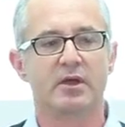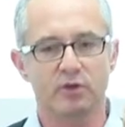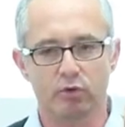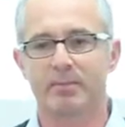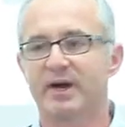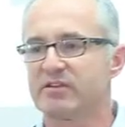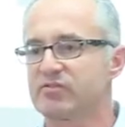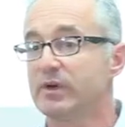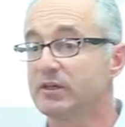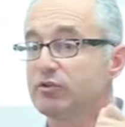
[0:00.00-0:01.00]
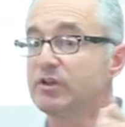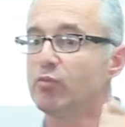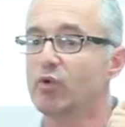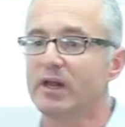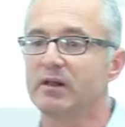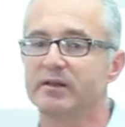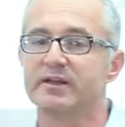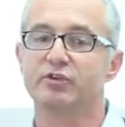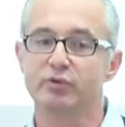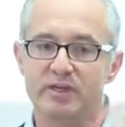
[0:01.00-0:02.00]
you might as well do them well
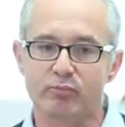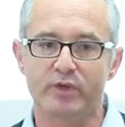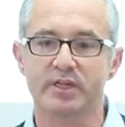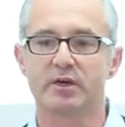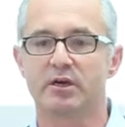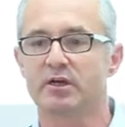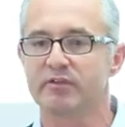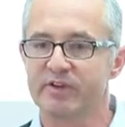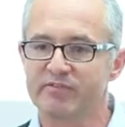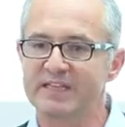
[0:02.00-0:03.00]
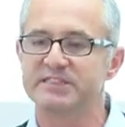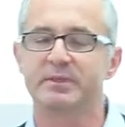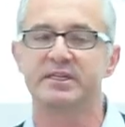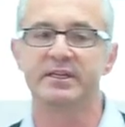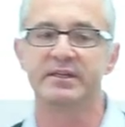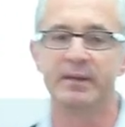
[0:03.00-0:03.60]
and do them with a lot of investment in